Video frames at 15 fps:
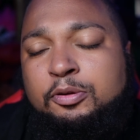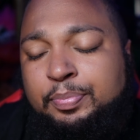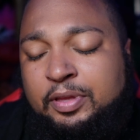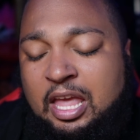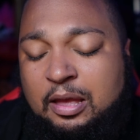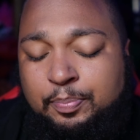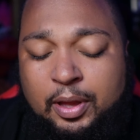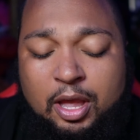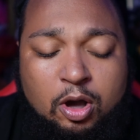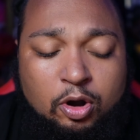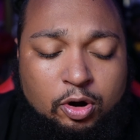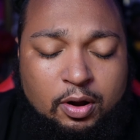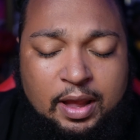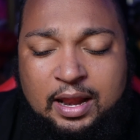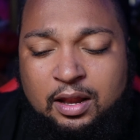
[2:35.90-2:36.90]
Pale
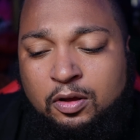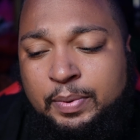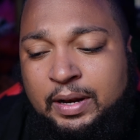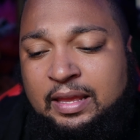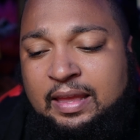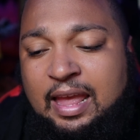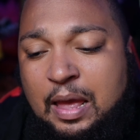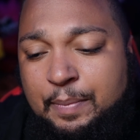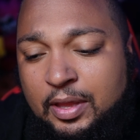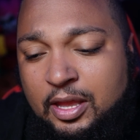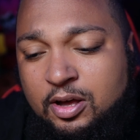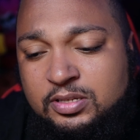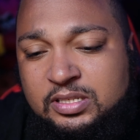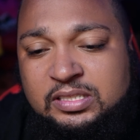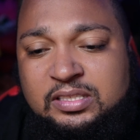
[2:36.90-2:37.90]
Girl had a little bit of
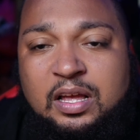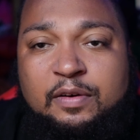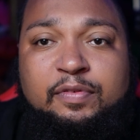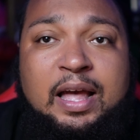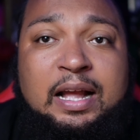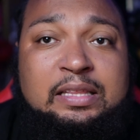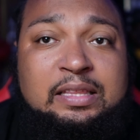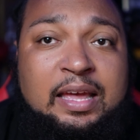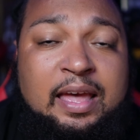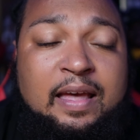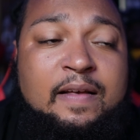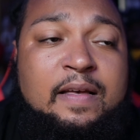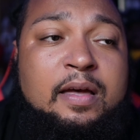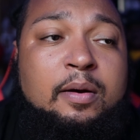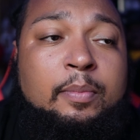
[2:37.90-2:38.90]
cameos and stuff like
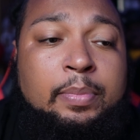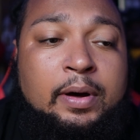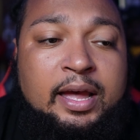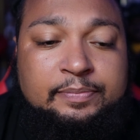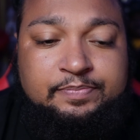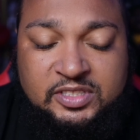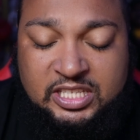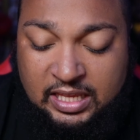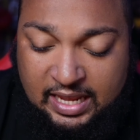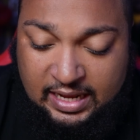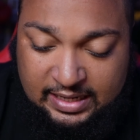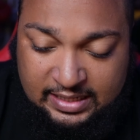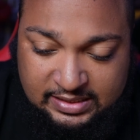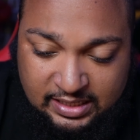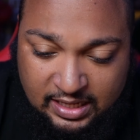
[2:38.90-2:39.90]
that. But to
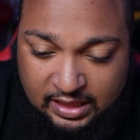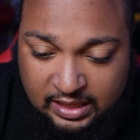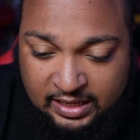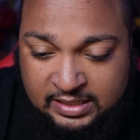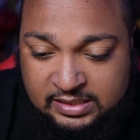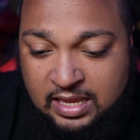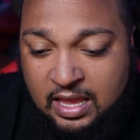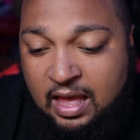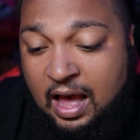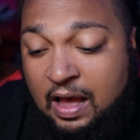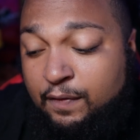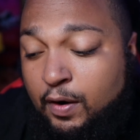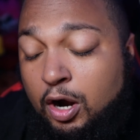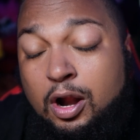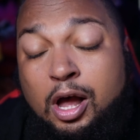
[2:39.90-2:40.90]
get into this,
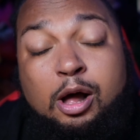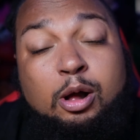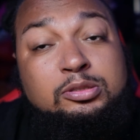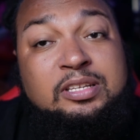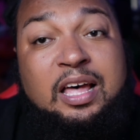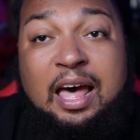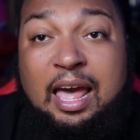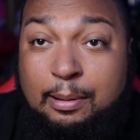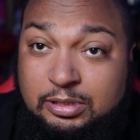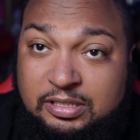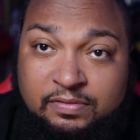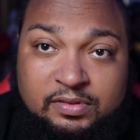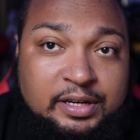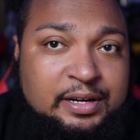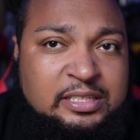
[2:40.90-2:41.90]
I've heard all types
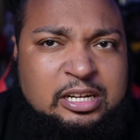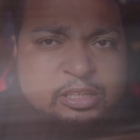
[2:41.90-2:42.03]
of theories